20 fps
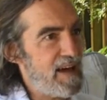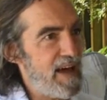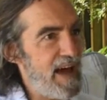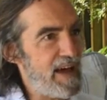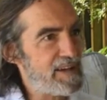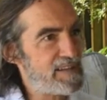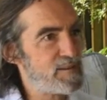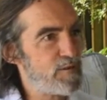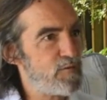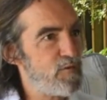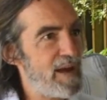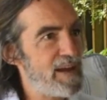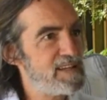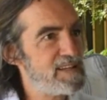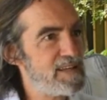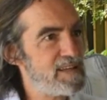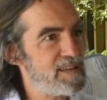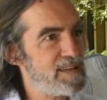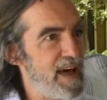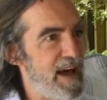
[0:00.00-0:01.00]
and
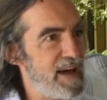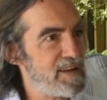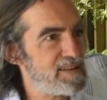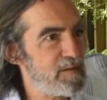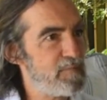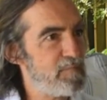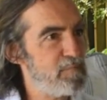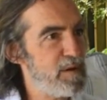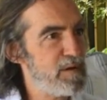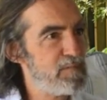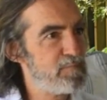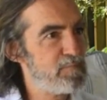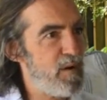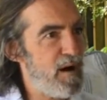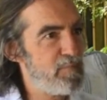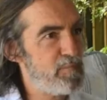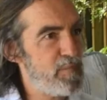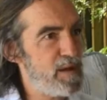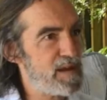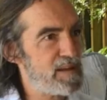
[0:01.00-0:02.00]
directing that bit
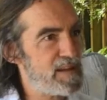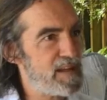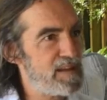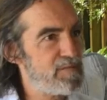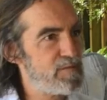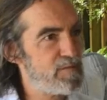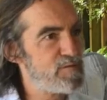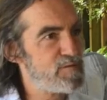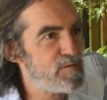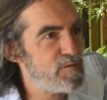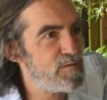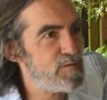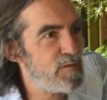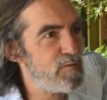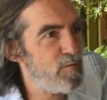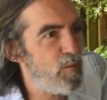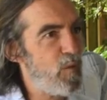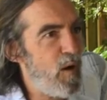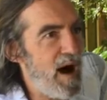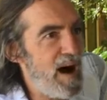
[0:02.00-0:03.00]
by bit, even through the
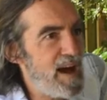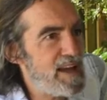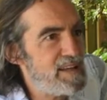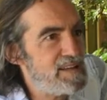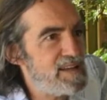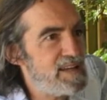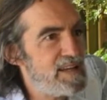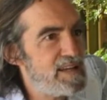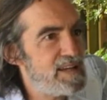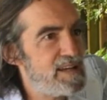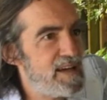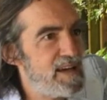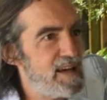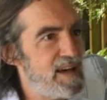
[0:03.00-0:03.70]
windy,